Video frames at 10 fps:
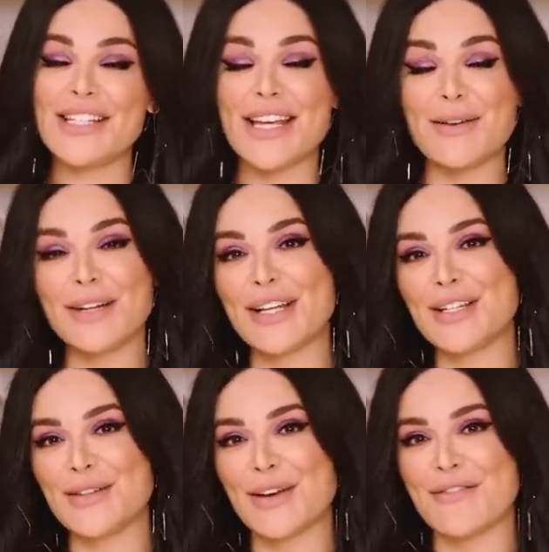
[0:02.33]
Today we're
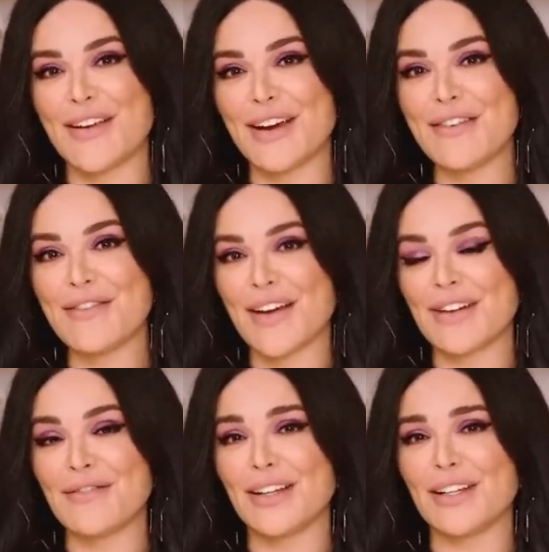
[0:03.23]
gonna do a very
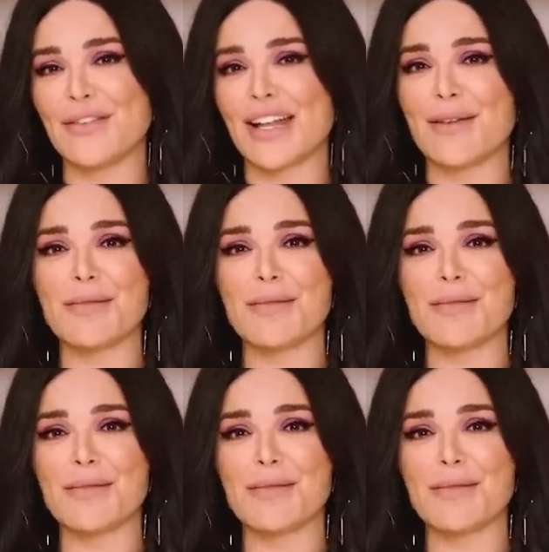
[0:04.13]
fun video that